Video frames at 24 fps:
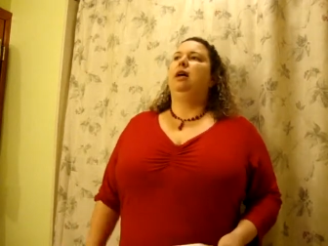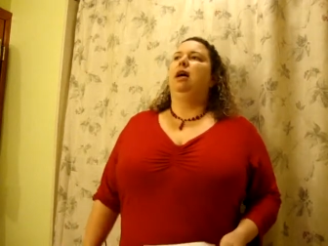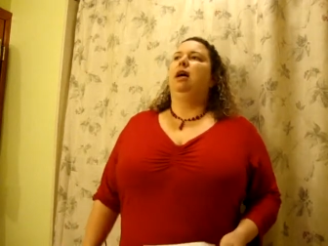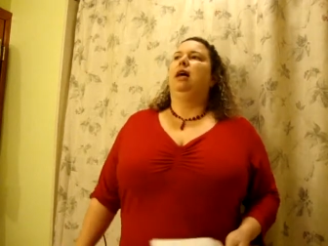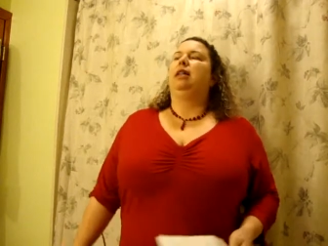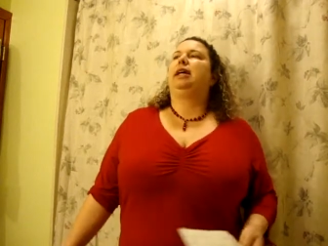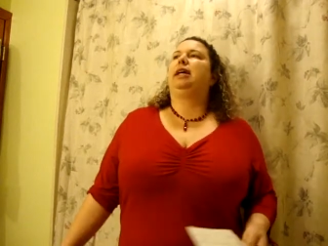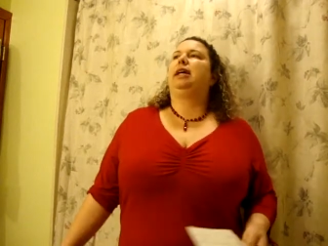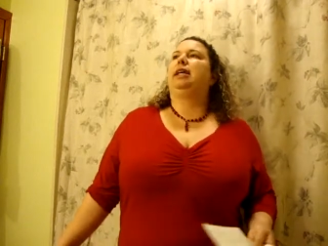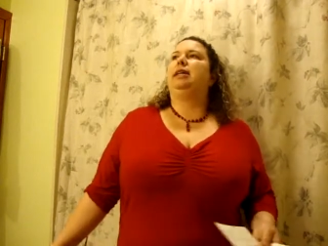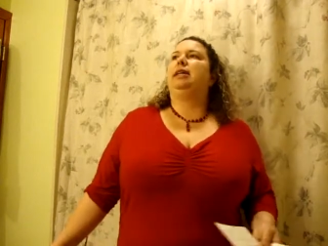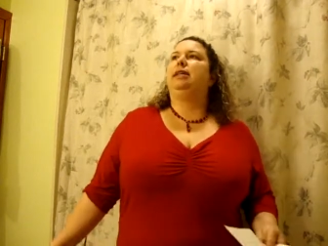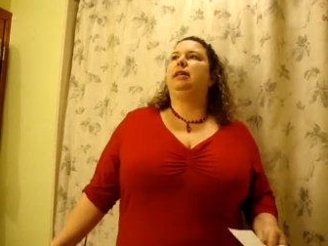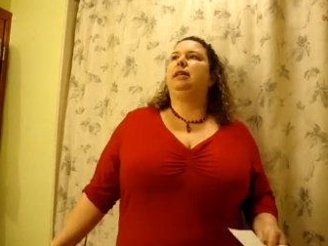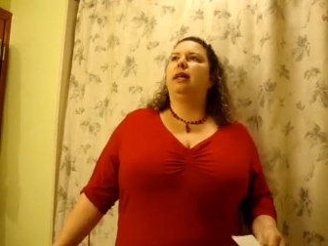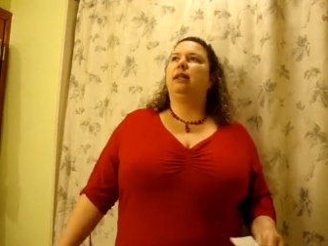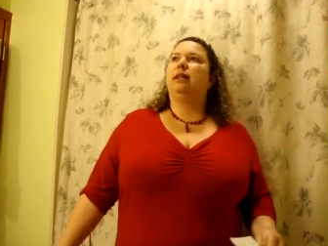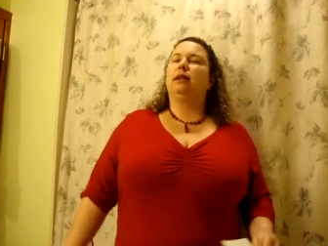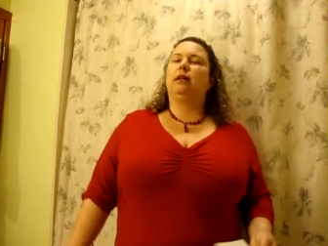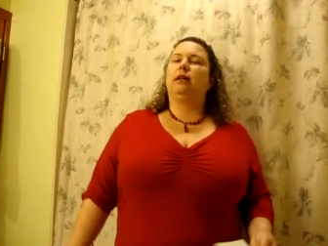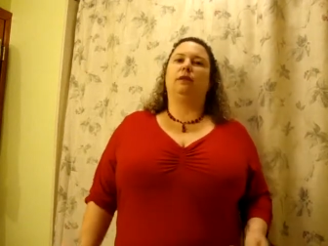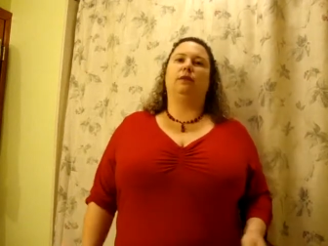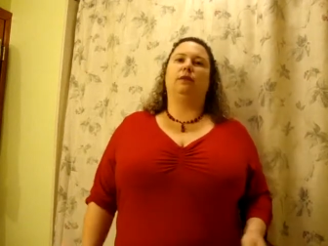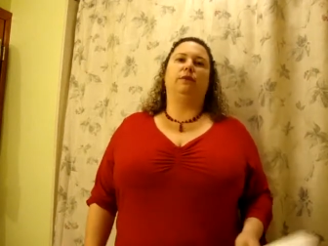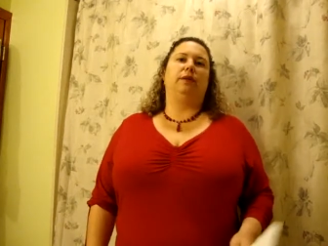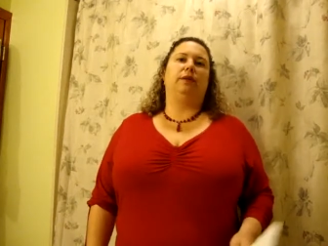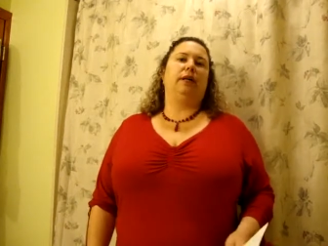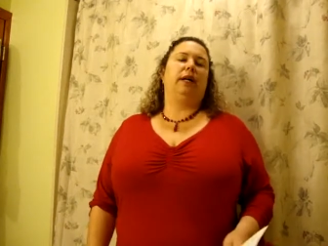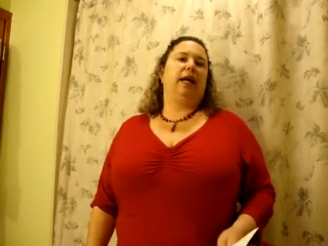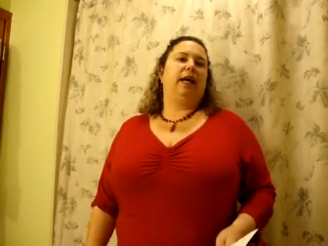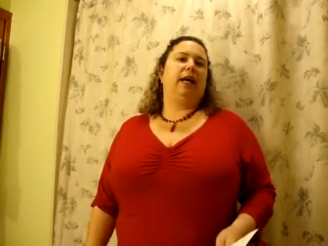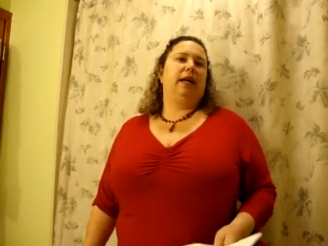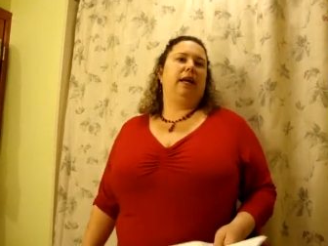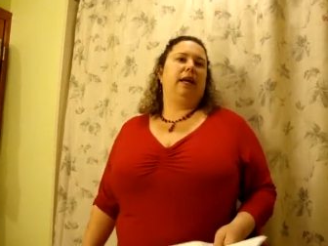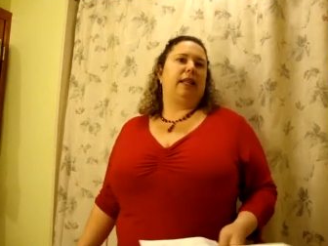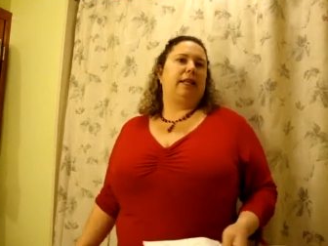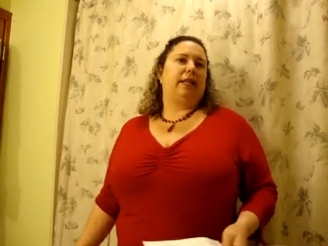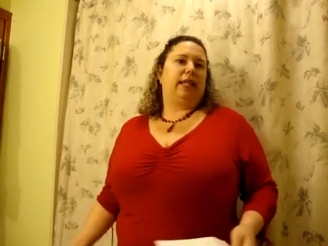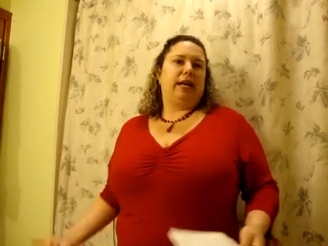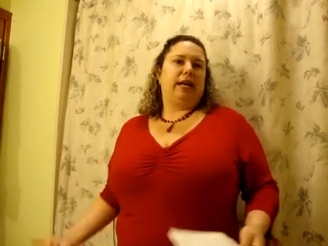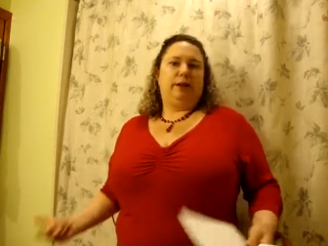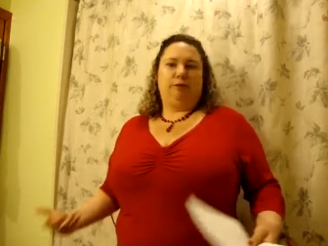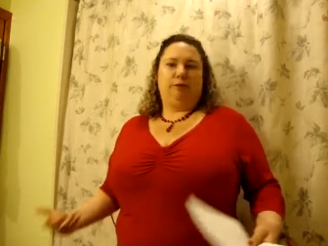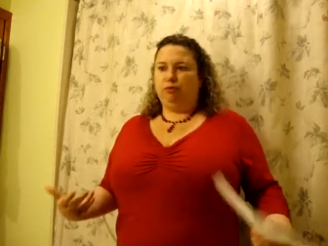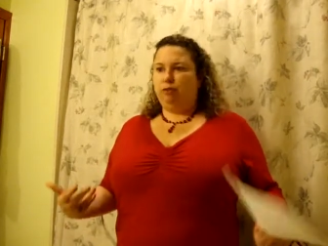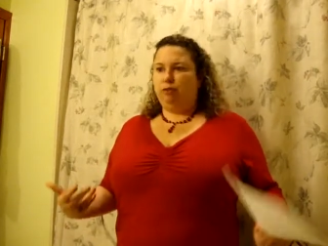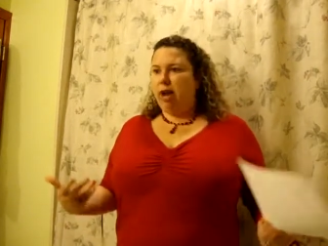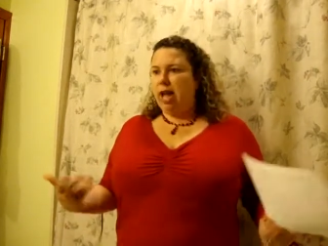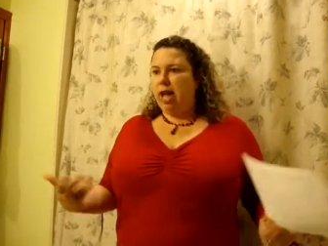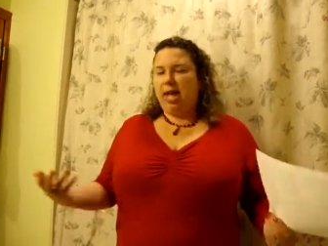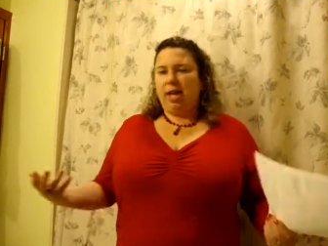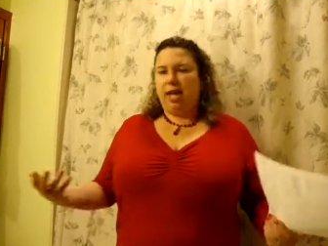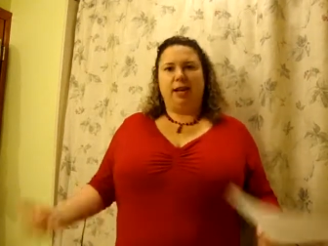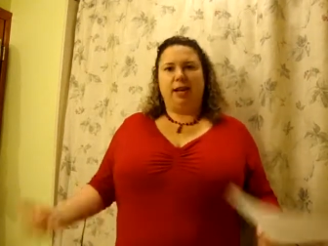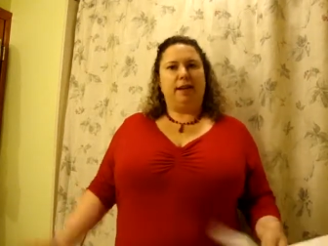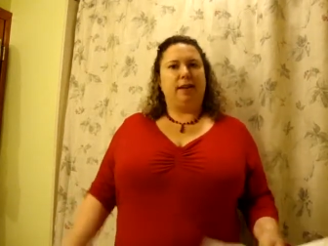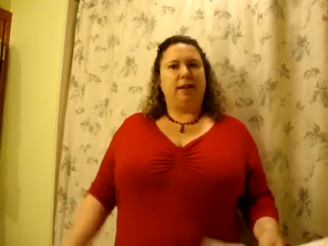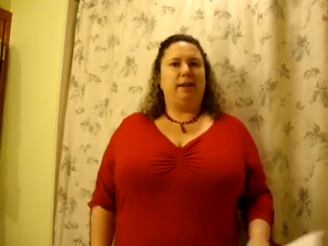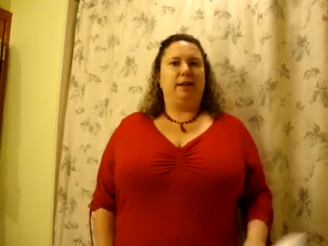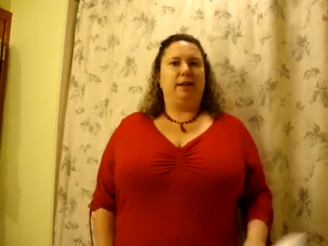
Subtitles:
I like yellow. I like red.